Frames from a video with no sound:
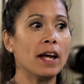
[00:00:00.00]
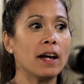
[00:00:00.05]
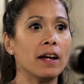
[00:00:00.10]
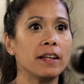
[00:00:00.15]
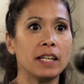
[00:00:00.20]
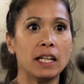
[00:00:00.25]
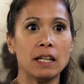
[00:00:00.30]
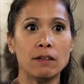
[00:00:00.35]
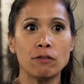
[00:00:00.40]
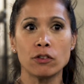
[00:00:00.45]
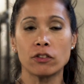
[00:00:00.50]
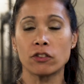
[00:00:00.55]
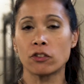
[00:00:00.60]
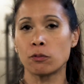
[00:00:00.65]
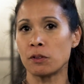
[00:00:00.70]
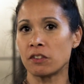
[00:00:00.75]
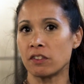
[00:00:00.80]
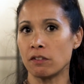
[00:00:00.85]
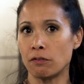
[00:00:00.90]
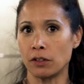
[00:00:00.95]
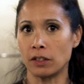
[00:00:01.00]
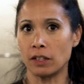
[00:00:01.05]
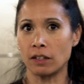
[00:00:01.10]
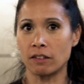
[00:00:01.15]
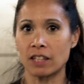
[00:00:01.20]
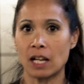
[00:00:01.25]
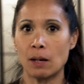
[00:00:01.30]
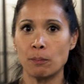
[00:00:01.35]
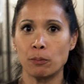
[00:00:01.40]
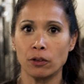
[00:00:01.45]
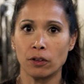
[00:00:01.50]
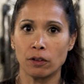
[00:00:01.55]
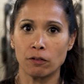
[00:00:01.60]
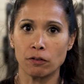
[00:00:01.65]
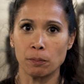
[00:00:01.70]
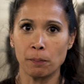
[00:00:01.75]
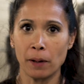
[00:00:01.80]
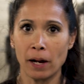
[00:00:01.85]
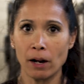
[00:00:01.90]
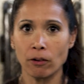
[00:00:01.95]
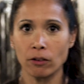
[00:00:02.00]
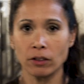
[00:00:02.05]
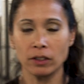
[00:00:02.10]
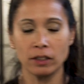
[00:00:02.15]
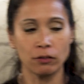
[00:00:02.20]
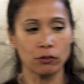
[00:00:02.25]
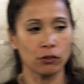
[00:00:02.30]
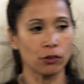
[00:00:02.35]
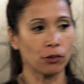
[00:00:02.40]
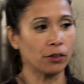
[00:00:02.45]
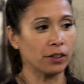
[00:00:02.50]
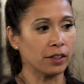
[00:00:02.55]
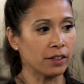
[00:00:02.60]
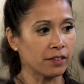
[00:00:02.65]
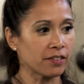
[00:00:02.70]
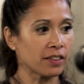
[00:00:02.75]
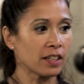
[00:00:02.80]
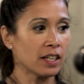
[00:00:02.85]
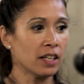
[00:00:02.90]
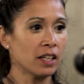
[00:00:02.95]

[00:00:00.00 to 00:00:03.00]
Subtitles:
I gave you the specific example of a power lifter is